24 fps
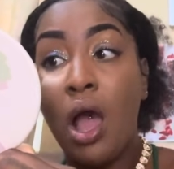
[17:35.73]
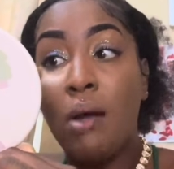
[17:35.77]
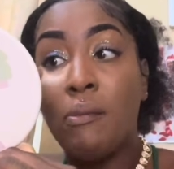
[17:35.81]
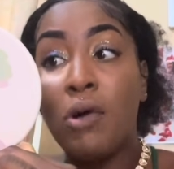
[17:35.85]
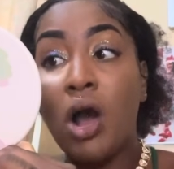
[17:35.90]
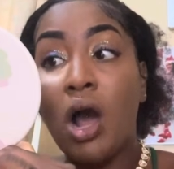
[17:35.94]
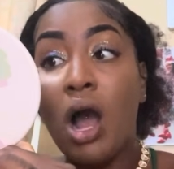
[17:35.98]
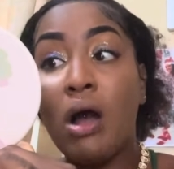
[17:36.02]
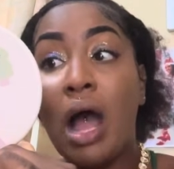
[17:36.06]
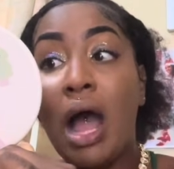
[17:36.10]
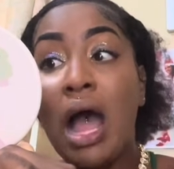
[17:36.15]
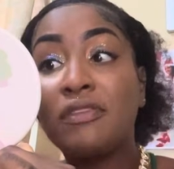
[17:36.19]

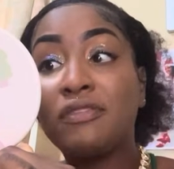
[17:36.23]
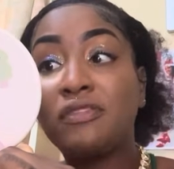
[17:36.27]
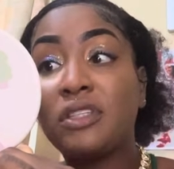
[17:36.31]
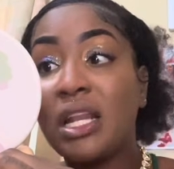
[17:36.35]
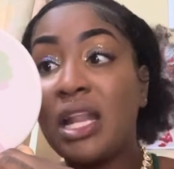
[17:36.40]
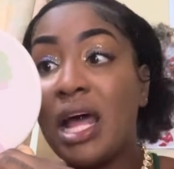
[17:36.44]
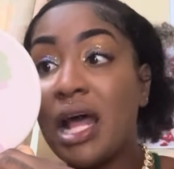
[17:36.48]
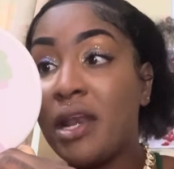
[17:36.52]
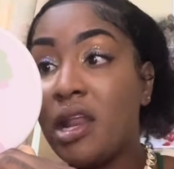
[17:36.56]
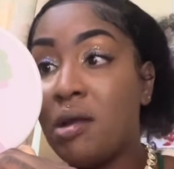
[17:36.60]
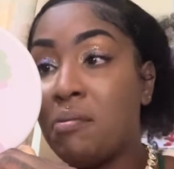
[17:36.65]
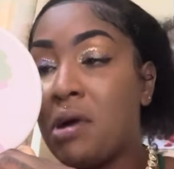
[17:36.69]
But after
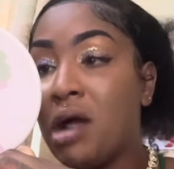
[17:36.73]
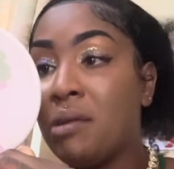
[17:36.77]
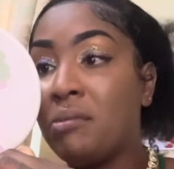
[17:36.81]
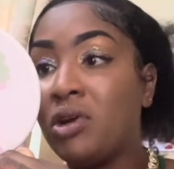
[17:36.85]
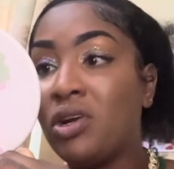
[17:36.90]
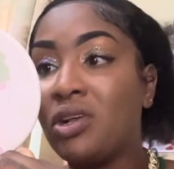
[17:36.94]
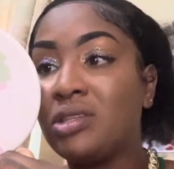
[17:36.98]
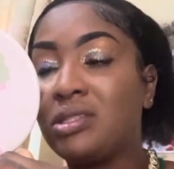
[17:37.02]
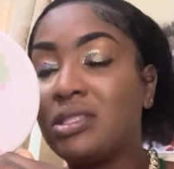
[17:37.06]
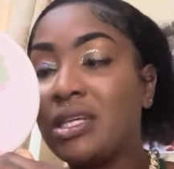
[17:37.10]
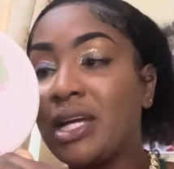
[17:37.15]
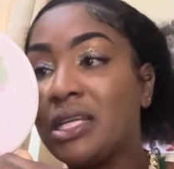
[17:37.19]
that, the man me
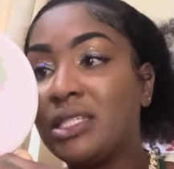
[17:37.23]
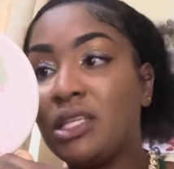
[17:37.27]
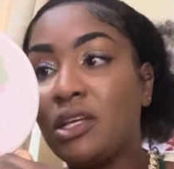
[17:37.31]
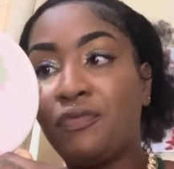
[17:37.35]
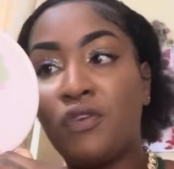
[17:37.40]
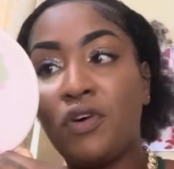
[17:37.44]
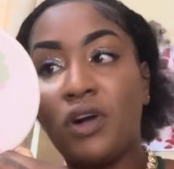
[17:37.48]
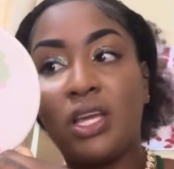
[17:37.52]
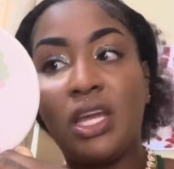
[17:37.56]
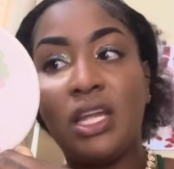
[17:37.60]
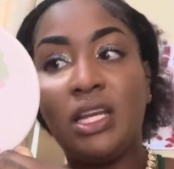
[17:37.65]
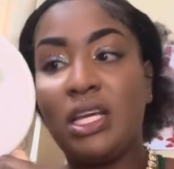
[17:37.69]
just try to say
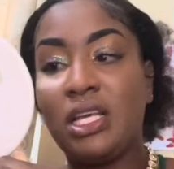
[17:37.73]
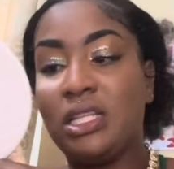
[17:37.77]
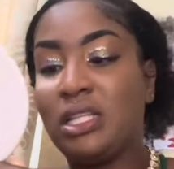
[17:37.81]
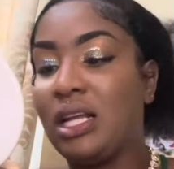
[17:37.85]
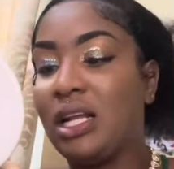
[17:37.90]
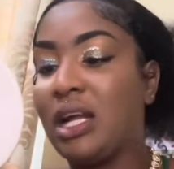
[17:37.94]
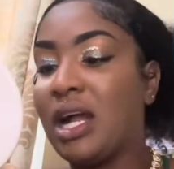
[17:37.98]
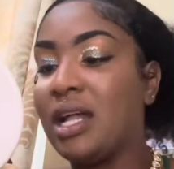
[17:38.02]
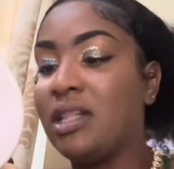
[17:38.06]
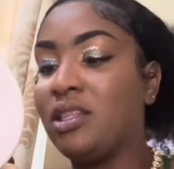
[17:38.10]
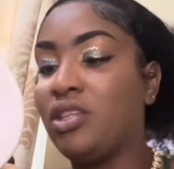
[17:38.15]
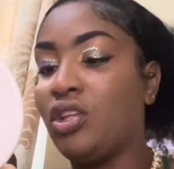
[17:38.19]
fucking Kitty
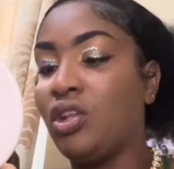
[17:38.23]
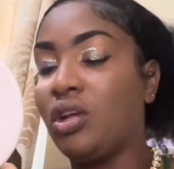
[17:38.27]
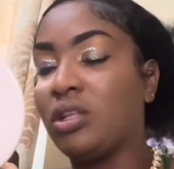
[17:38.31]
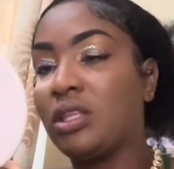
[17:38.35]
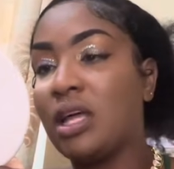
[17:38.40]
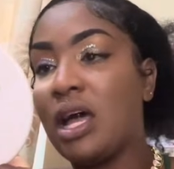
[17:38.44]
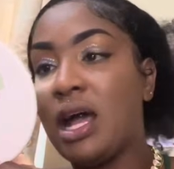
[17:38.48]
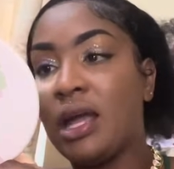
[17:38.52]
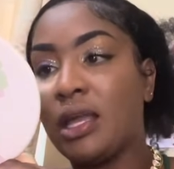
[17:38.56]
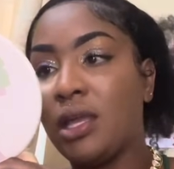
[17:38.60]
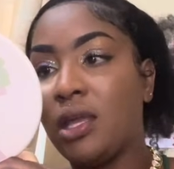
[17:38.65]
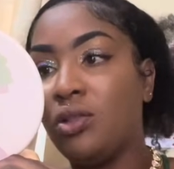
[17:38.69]
continue
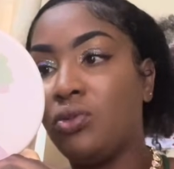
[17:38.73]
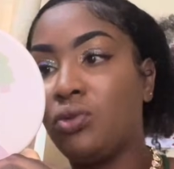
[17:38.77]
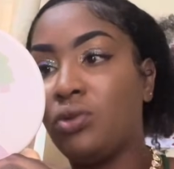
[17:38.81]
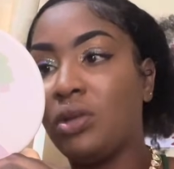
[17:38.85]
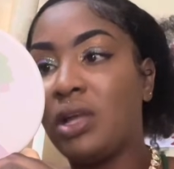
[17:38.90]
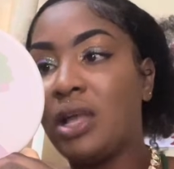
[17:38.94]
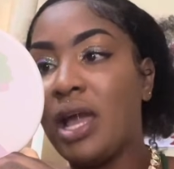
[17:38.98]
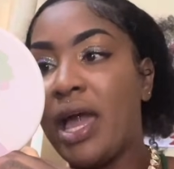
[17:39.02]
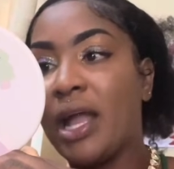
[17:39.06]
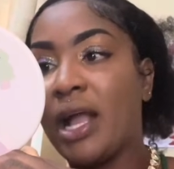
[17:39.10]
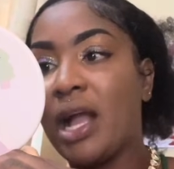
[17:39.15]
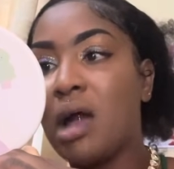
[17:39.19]
talking to the guy.